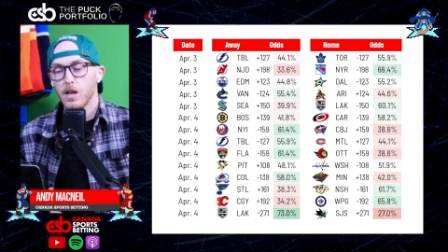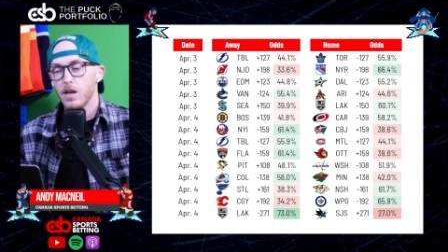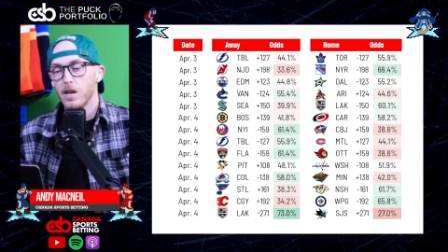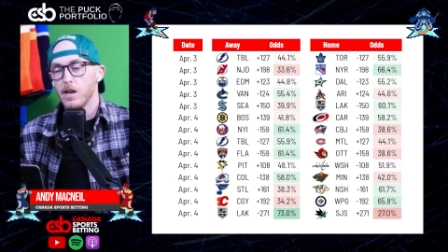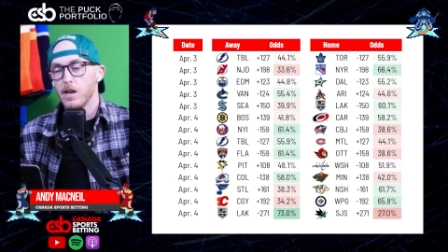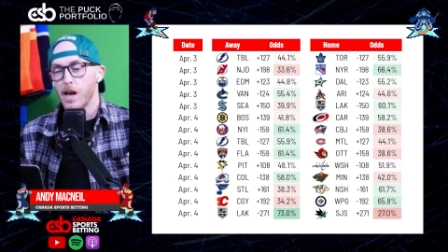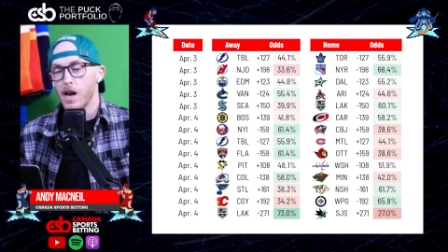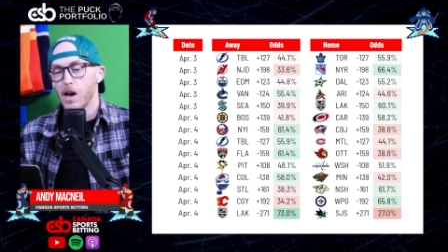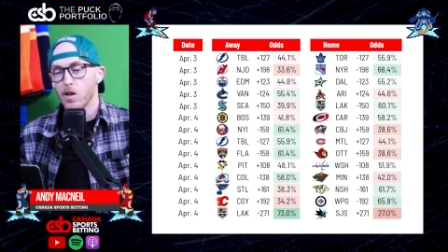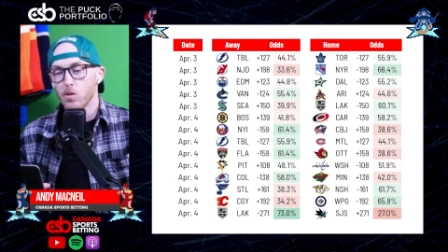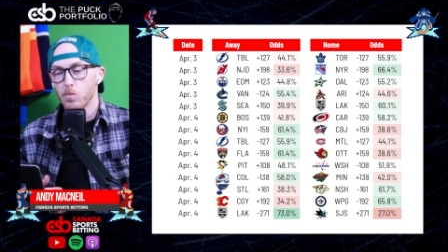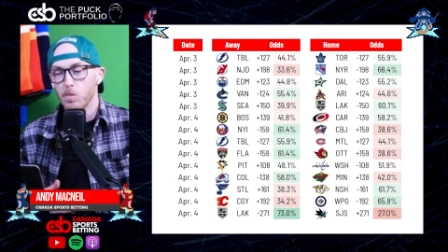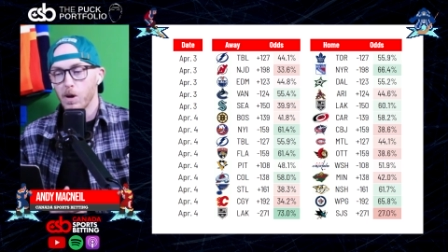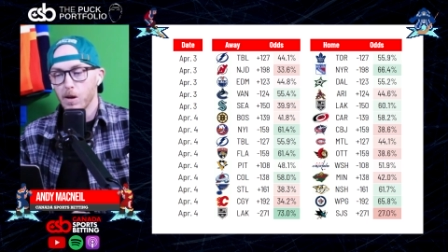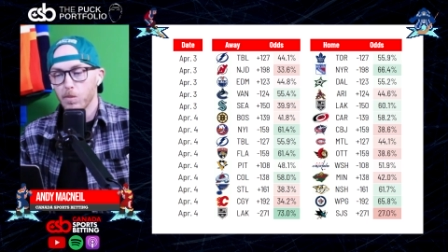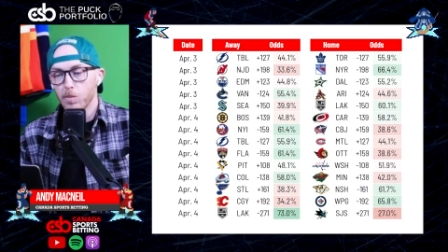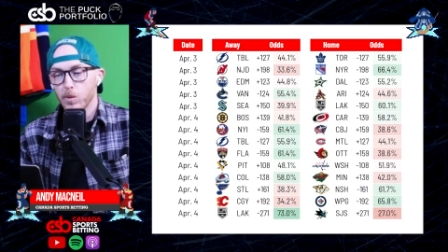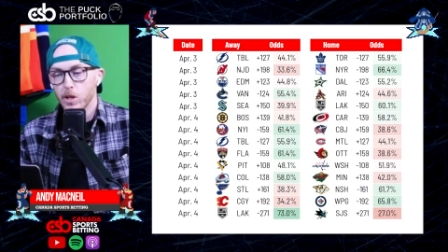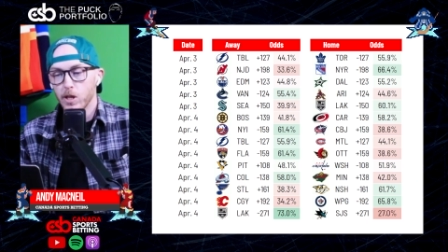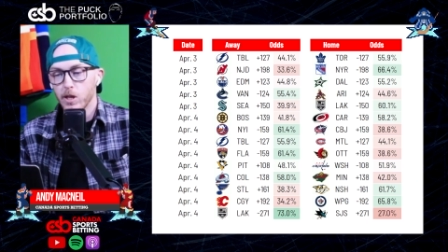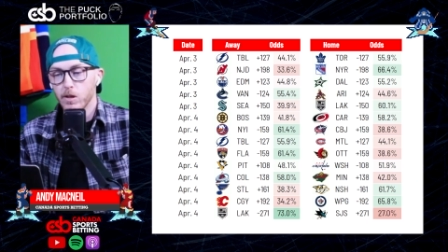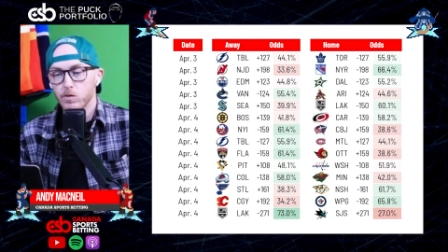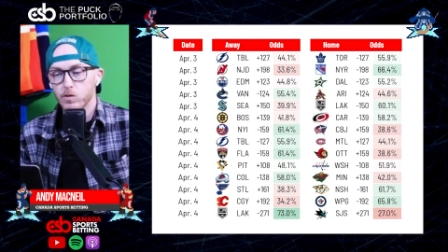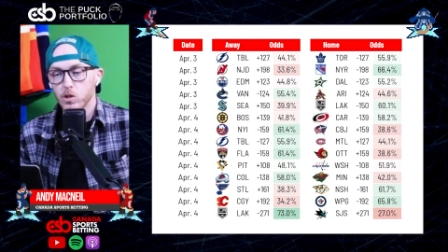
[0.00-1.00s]
Now the
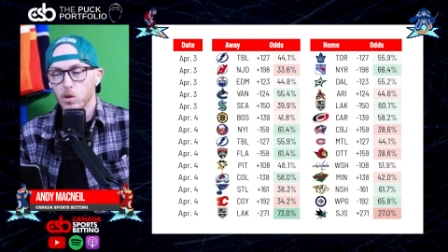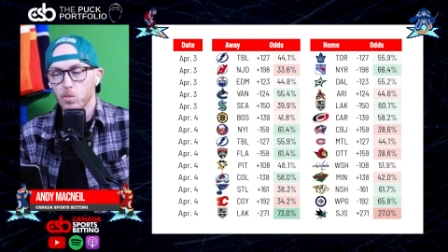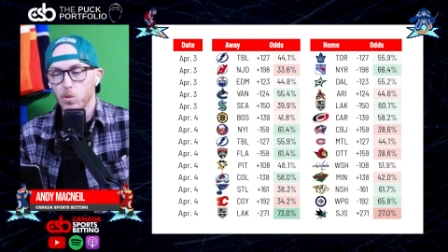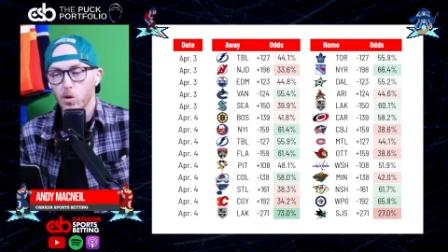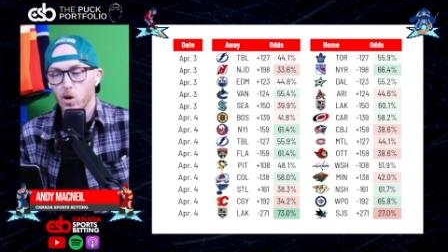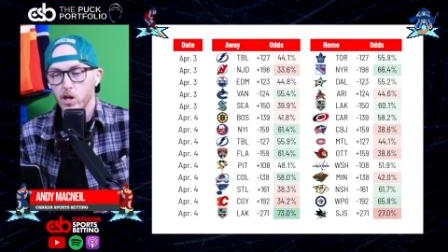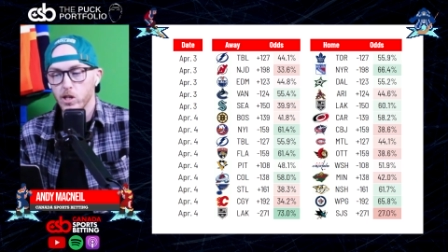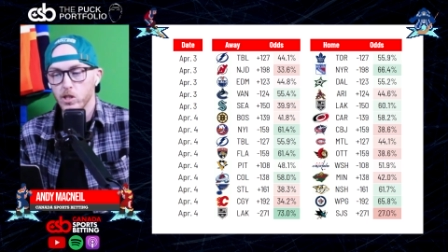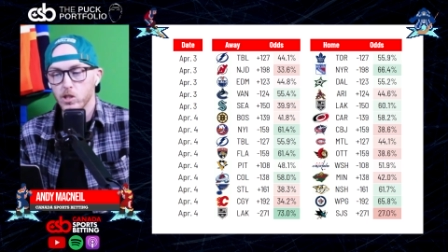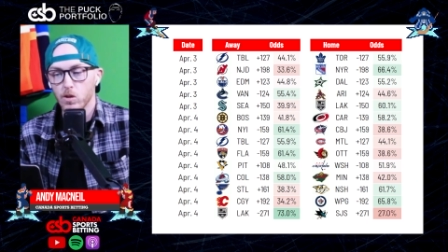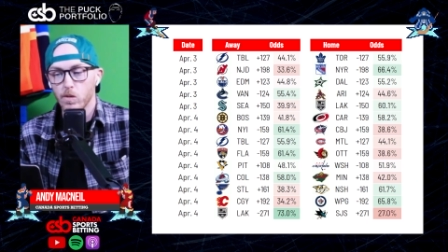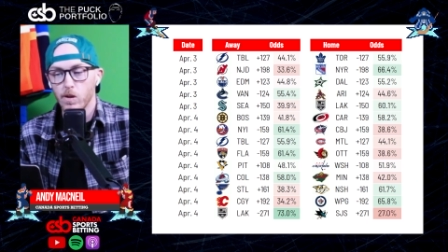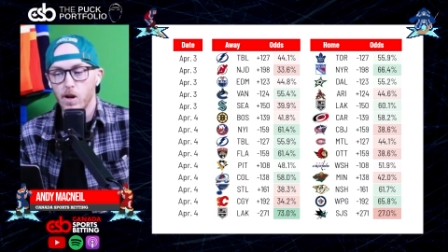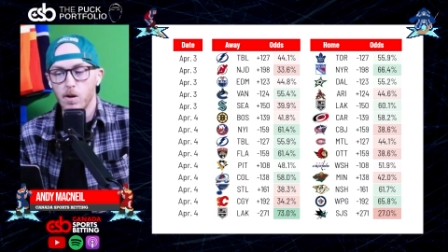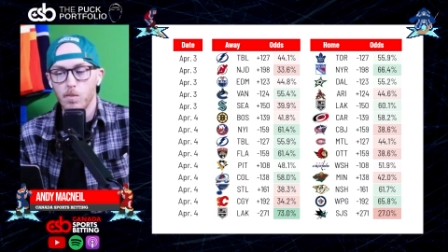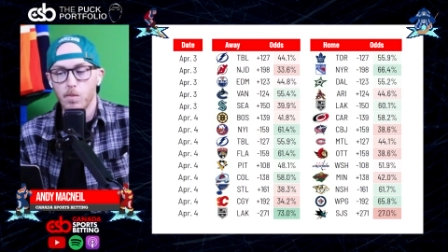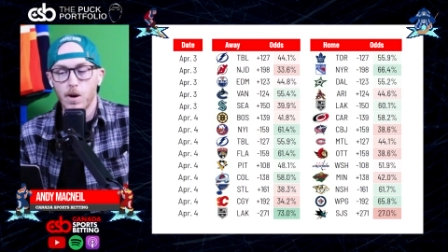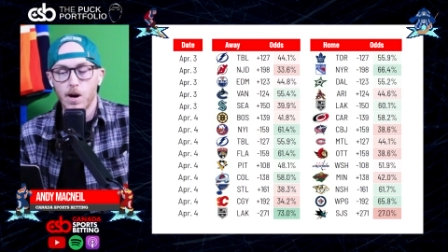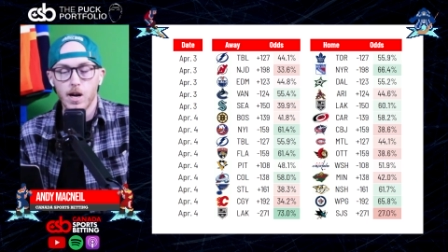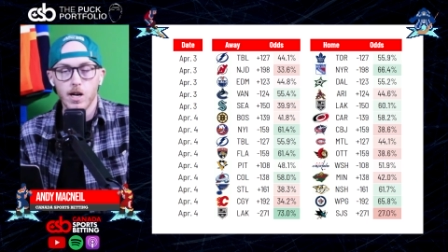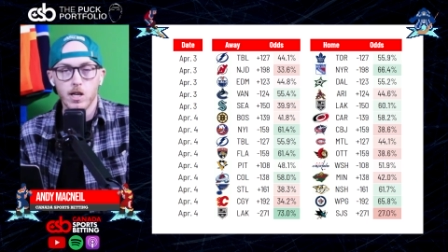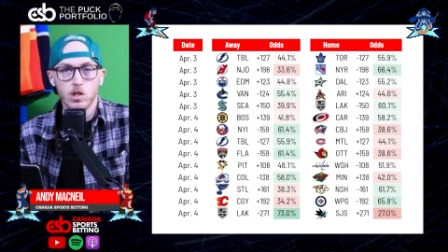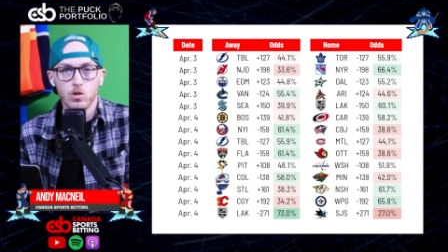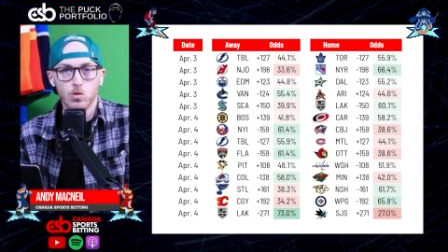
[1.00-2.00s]
Maple Leafs are priced around
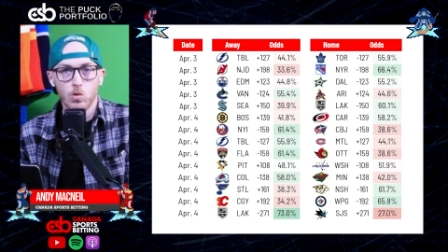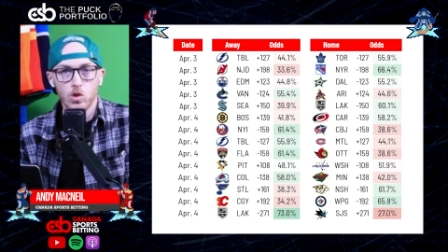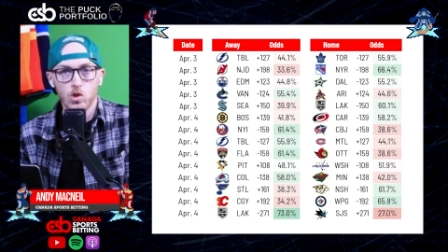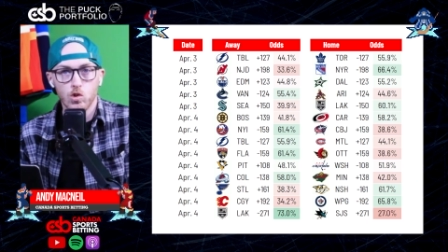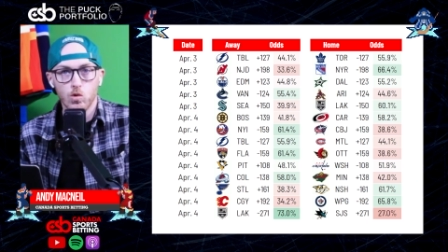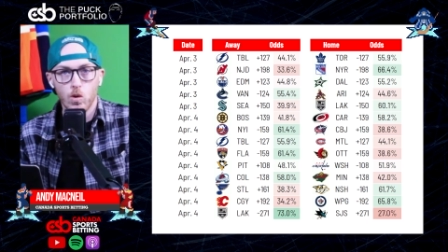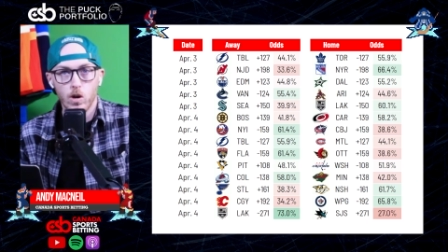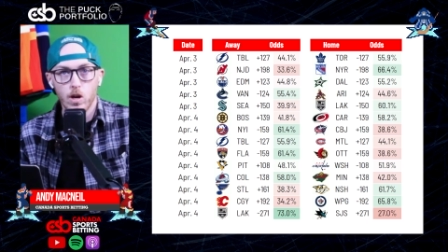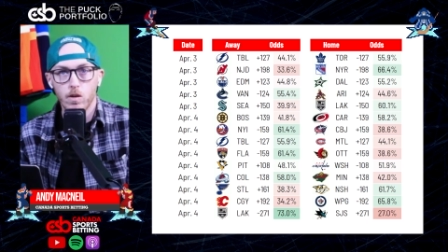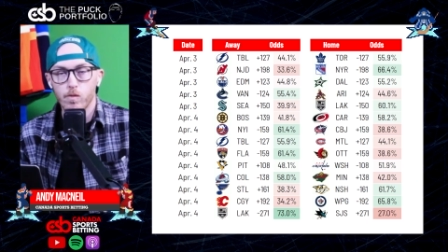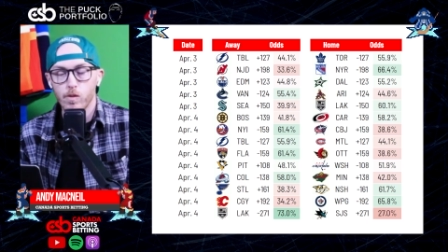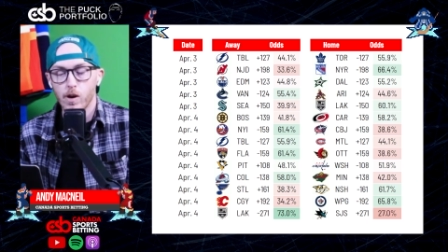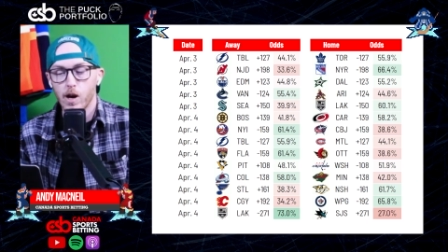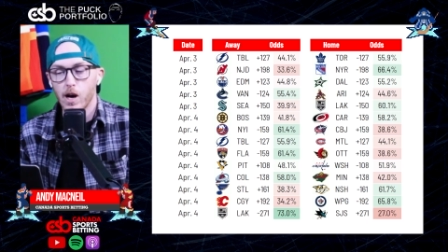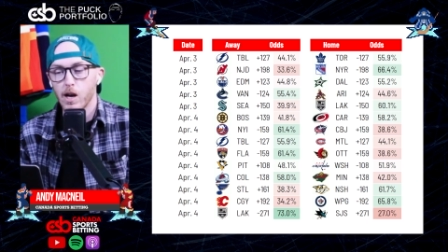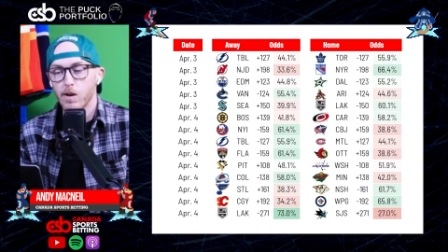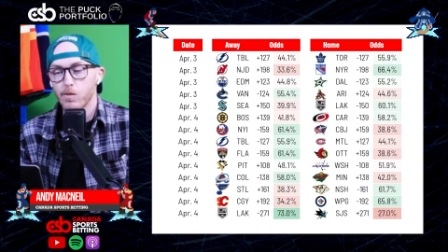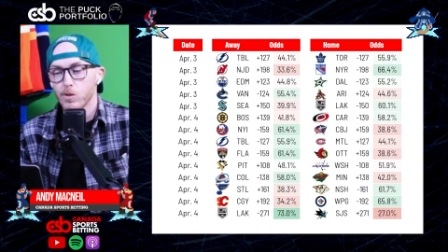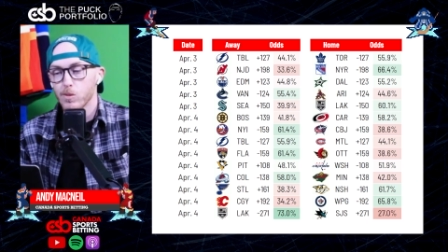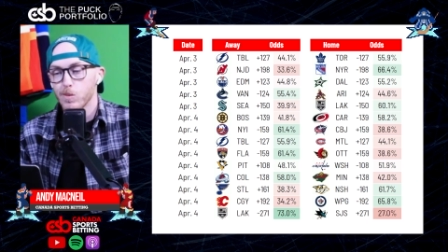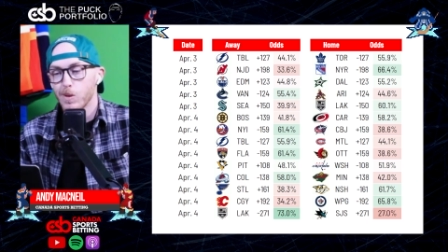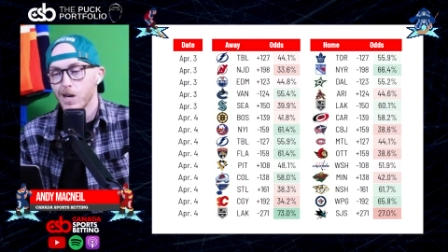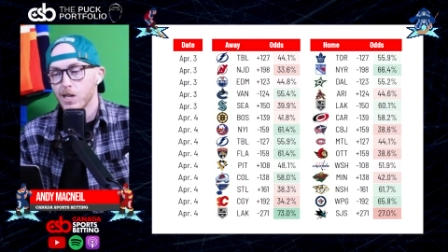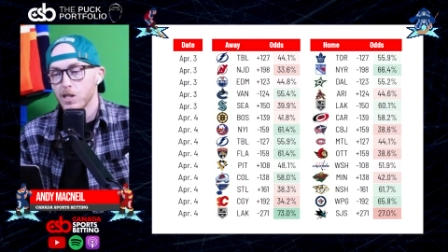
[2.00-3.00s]
minus 125
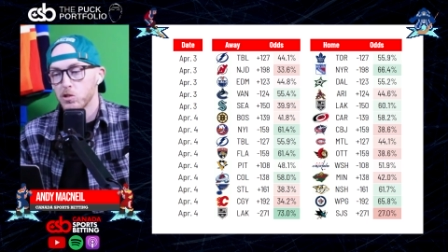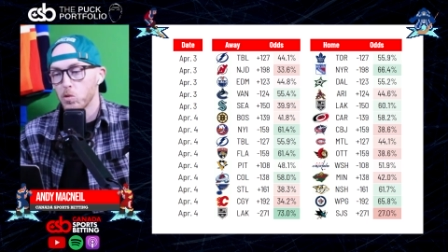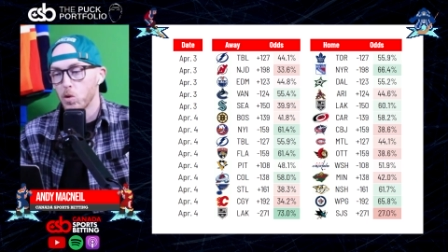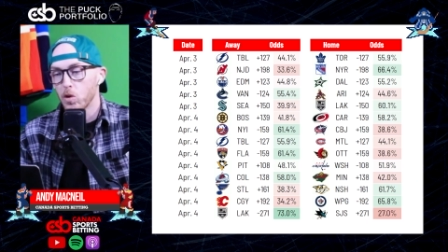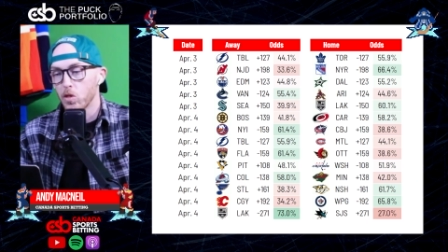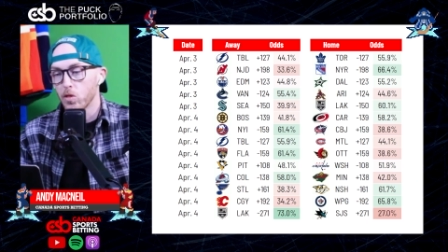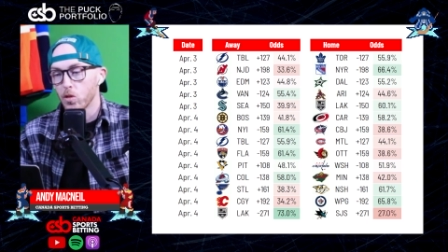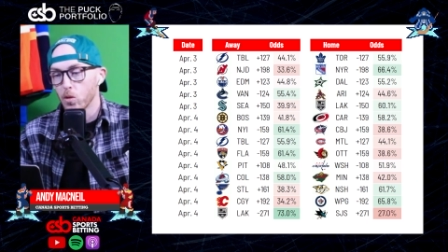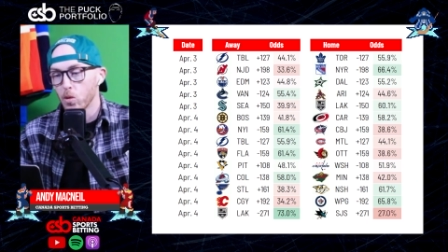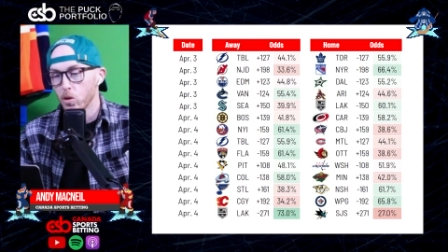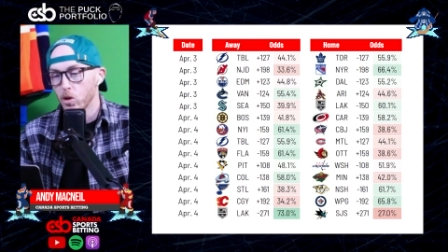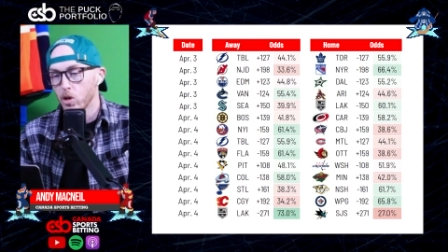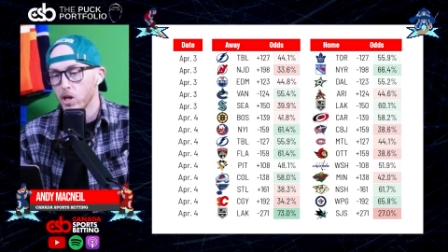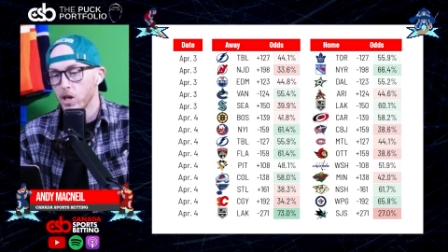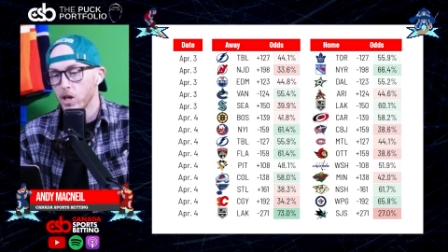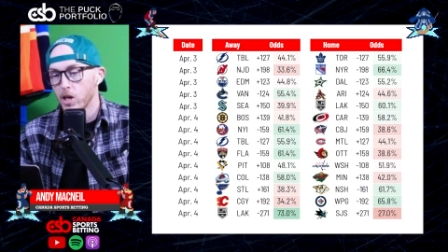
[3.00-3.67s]
or minus 130